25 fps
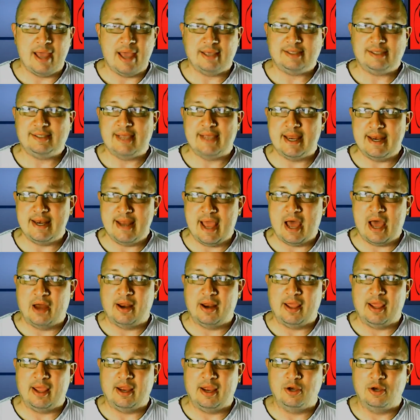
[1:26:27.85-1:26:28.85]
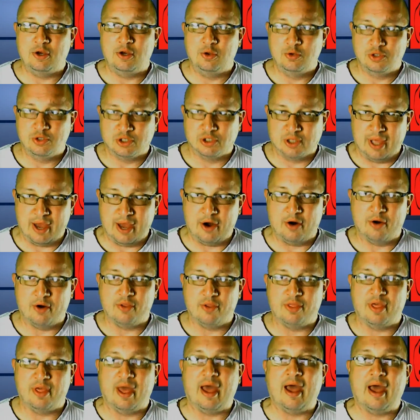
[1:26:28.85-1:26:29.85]
send out a newsletter
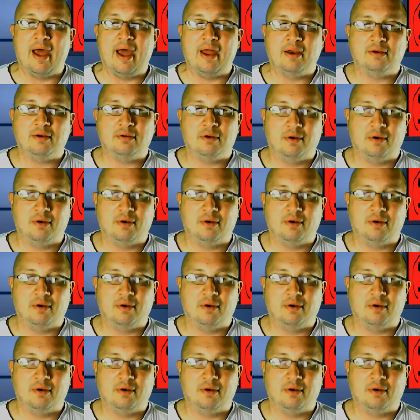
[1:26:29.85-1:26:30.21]
that